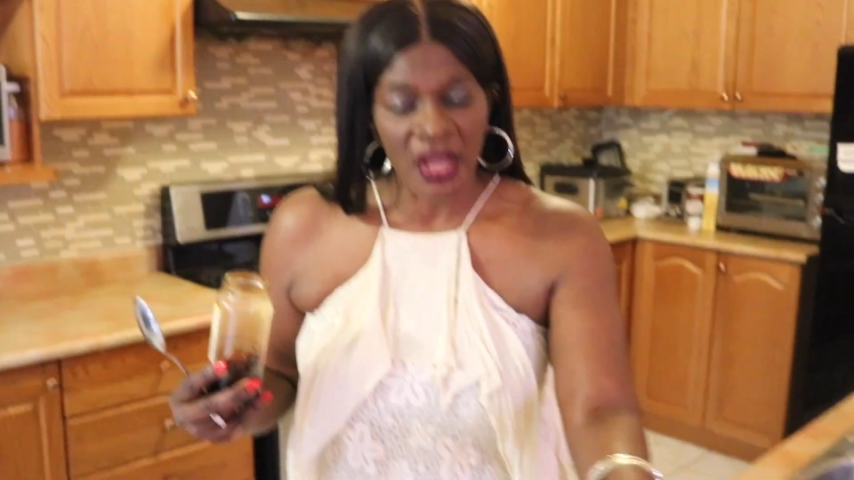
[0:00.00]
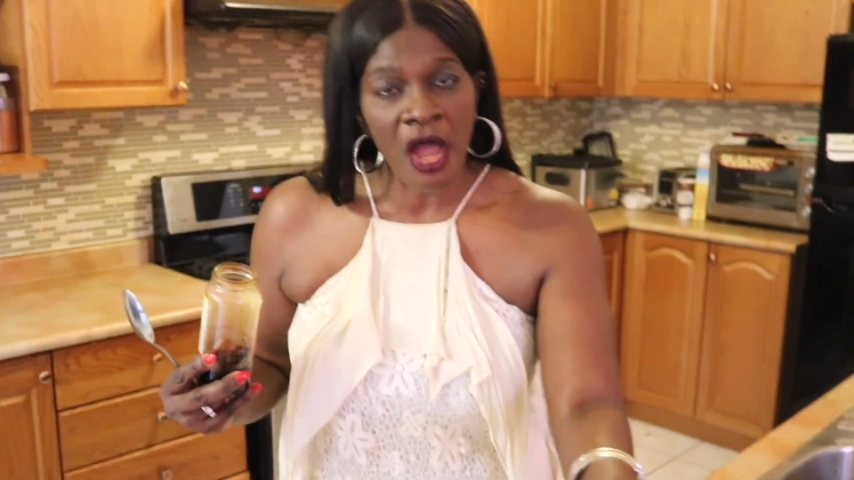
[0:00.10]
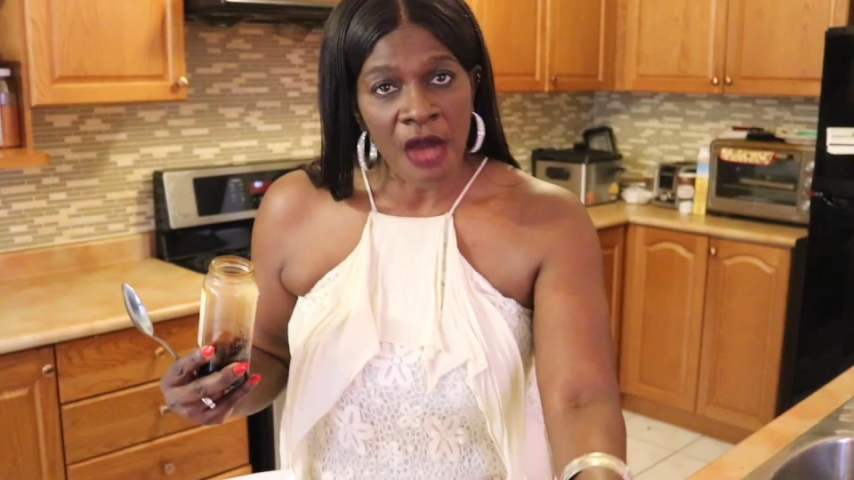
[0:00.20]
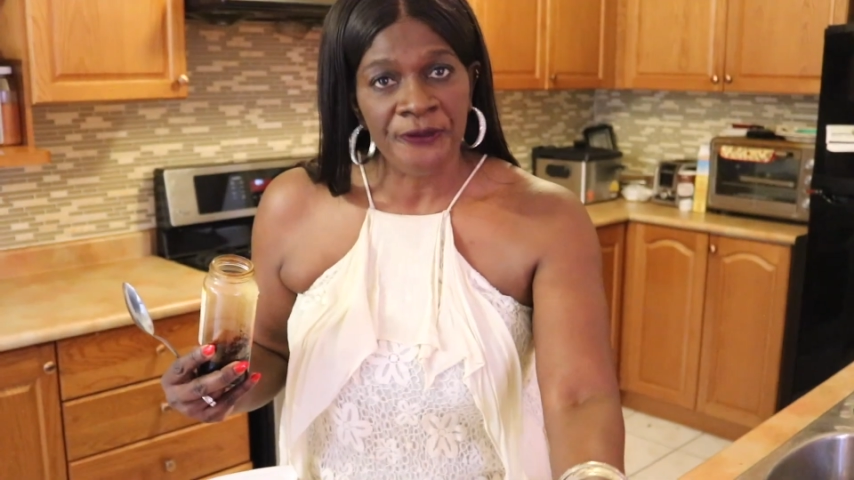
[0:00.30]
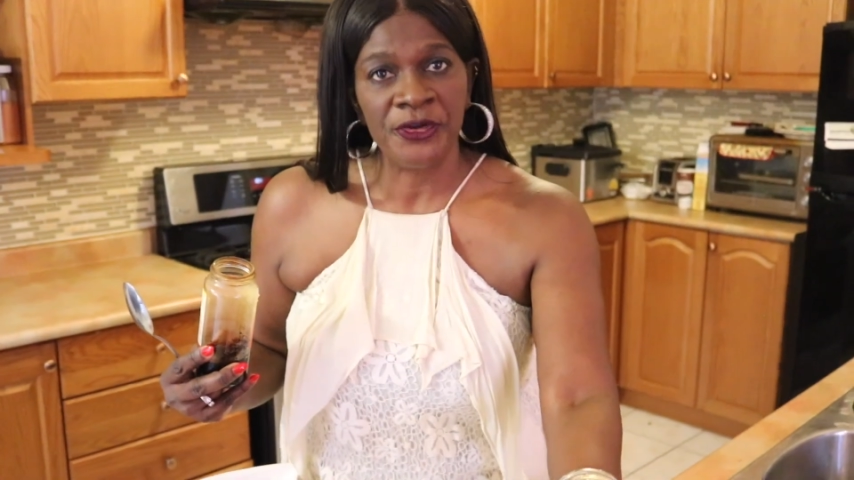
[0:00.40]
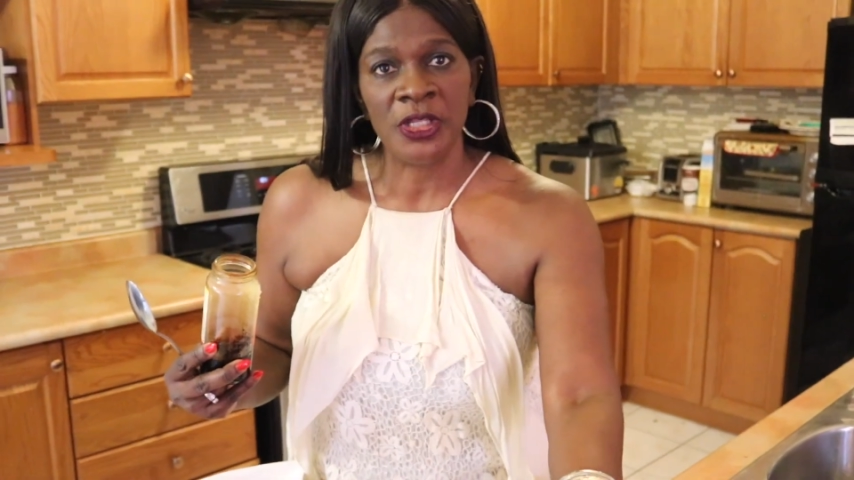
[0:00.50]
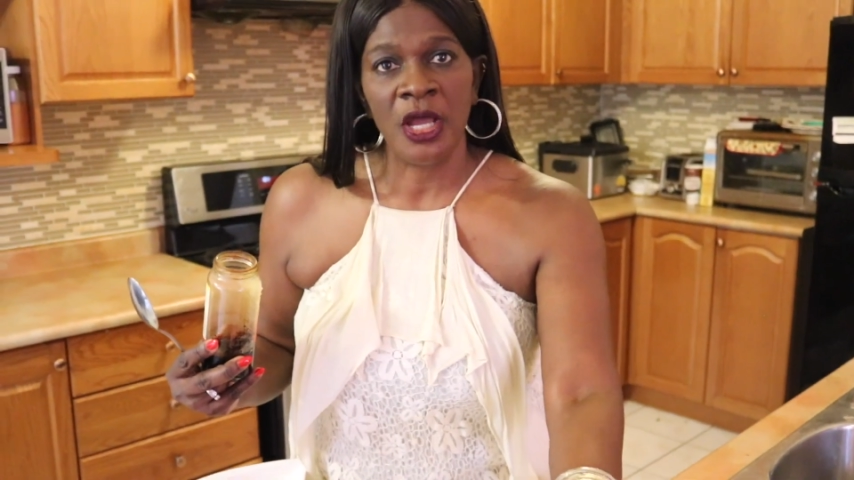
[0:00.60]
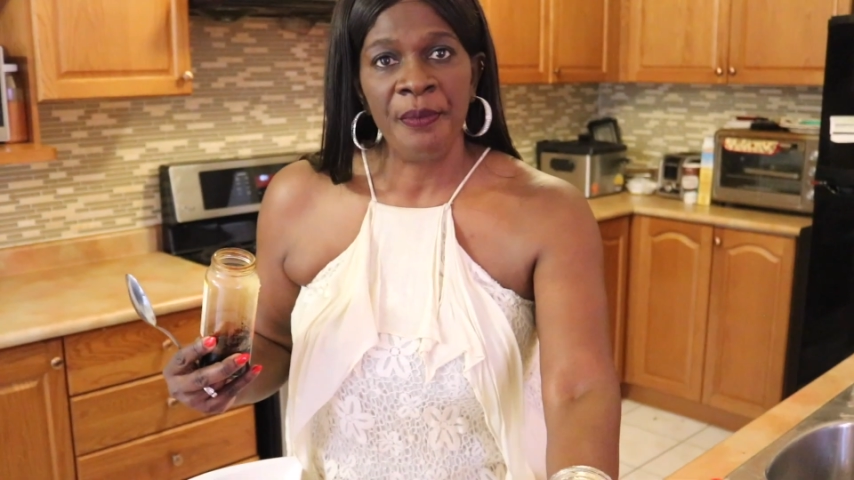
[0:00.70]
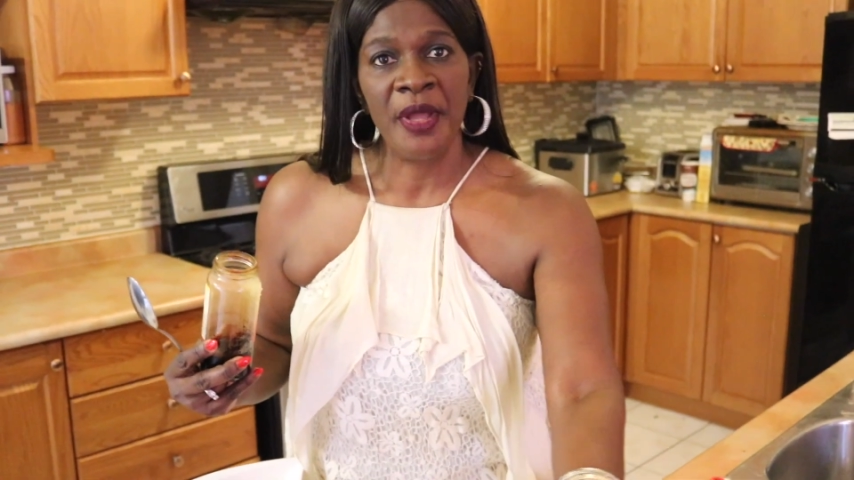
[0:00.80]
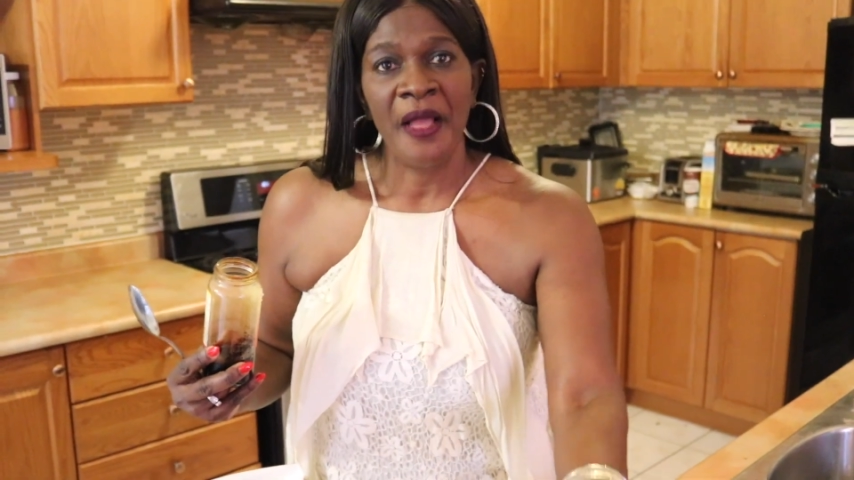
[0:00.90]
cow foot
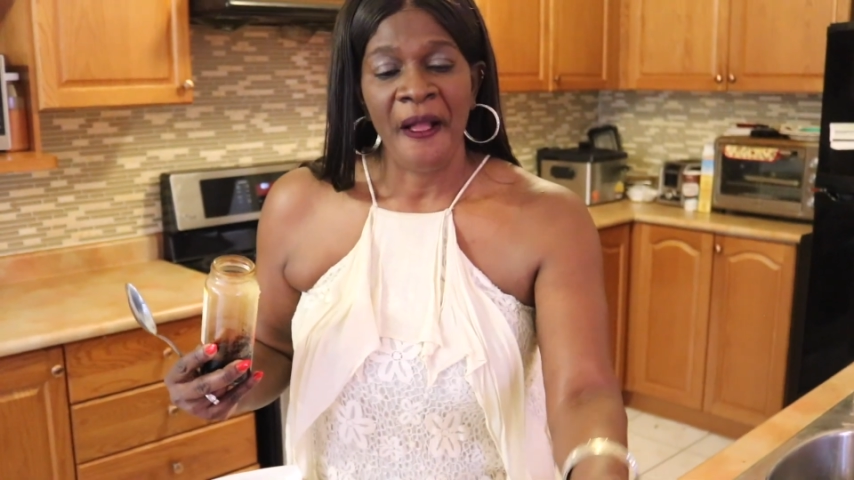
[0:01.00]
up